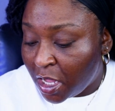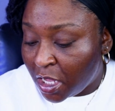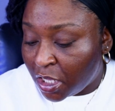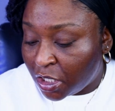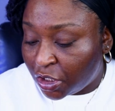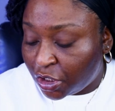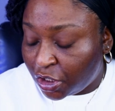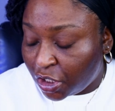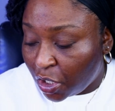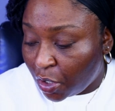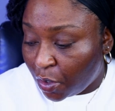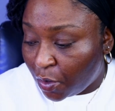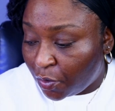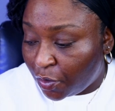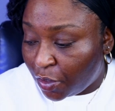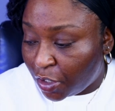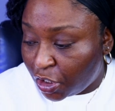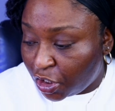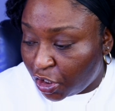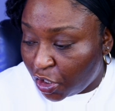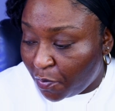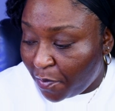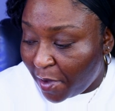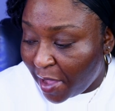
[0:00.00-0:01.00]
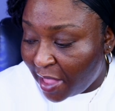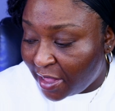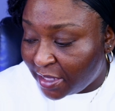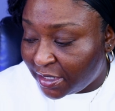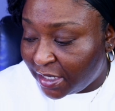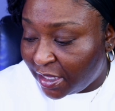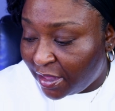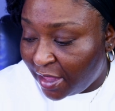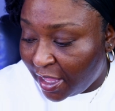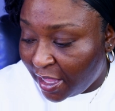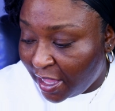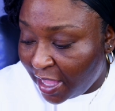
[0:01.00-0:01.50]
So the two palettes
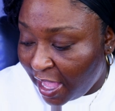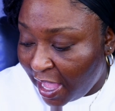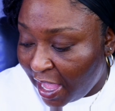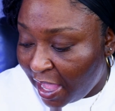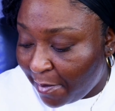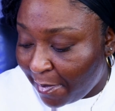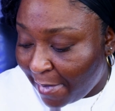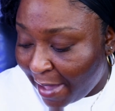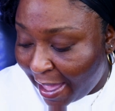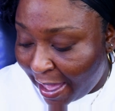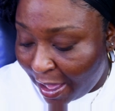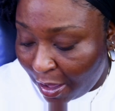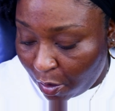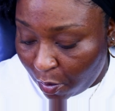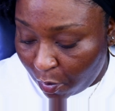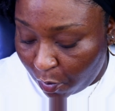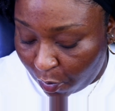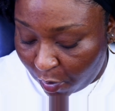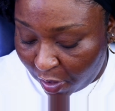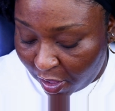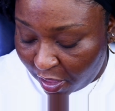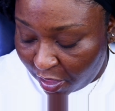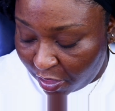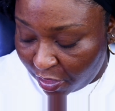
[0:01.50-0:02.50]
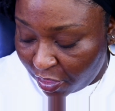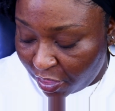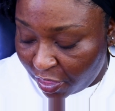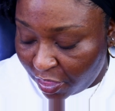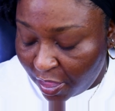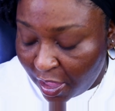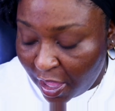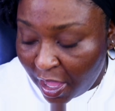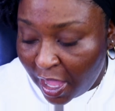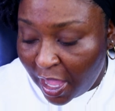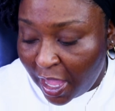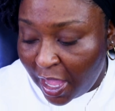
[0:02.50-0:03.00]
that they came out with
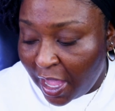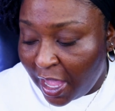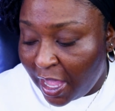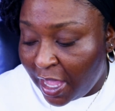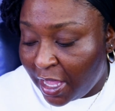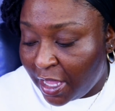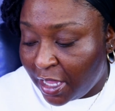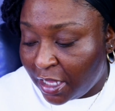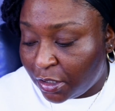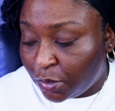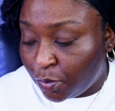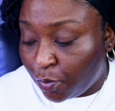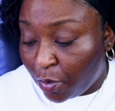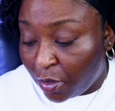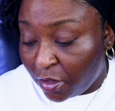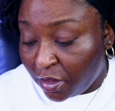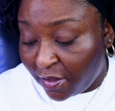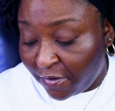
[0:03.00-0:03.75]
is one.